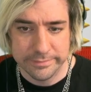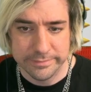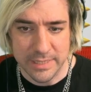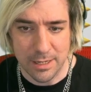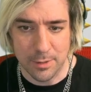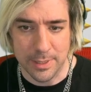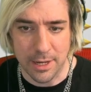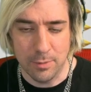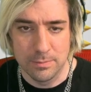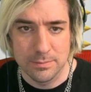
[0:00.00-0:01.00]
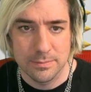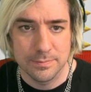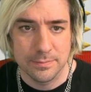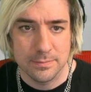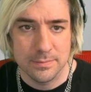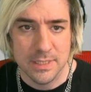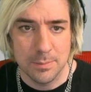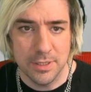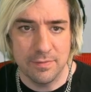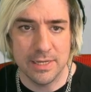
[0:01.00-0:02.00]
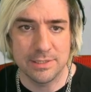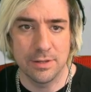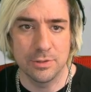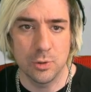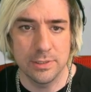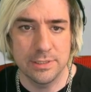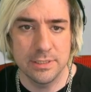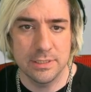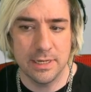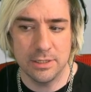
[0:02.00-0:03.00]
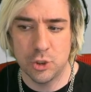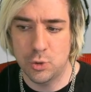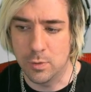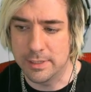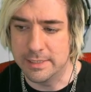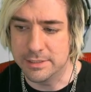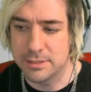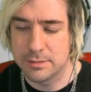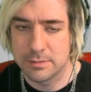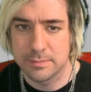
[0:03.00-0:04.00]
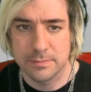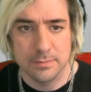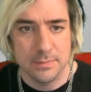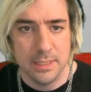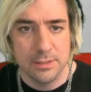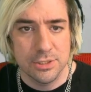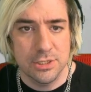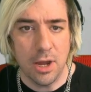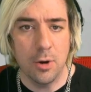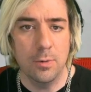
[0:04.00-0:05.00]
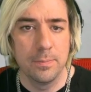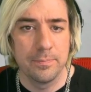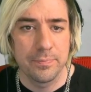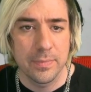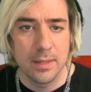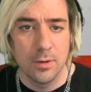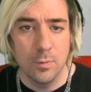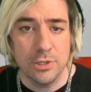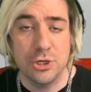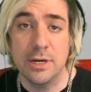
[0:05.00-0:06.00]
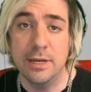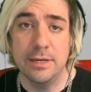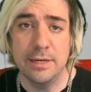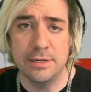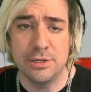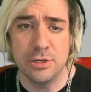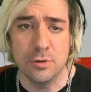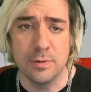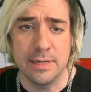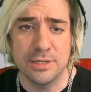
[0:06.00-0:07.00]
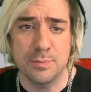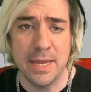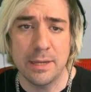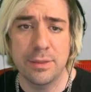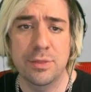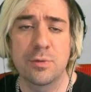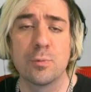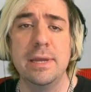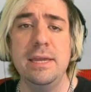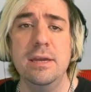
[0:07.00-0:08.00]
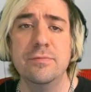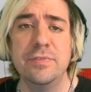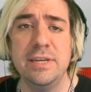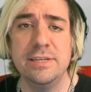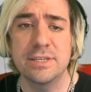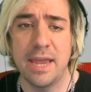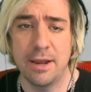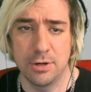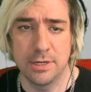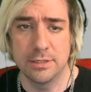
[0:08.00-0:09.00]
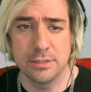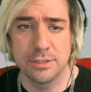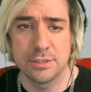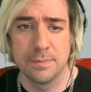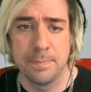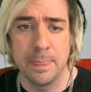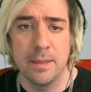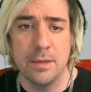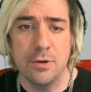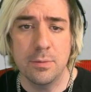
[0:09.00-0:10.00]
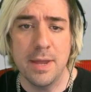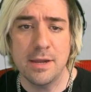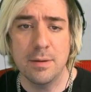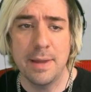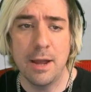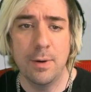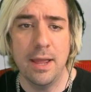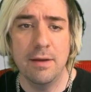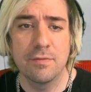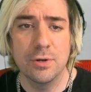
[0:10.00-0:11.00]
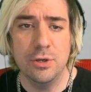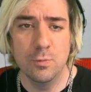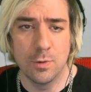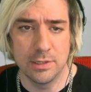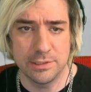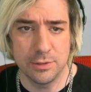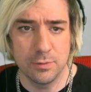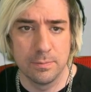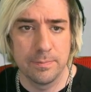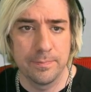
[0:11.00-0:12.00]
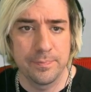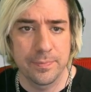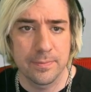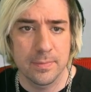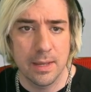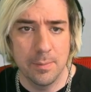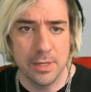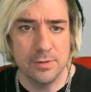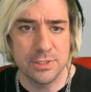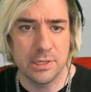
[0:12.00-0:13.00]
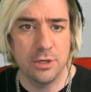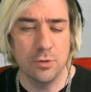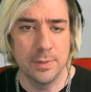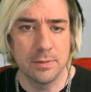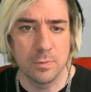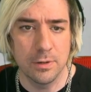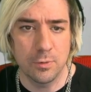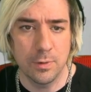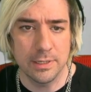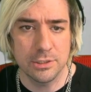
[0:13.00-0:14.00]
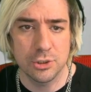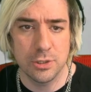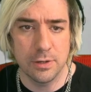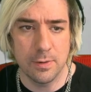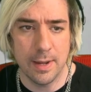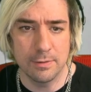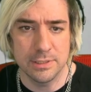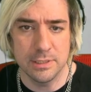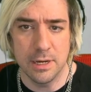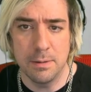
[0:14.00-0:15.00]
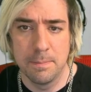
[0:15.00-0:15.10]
There we go. I believe that's all the choices. It sure is. So, what you're going to need to do is make 3 of these characters. You can make them however you want to. I'm going to use a human real quick to show you how it's done.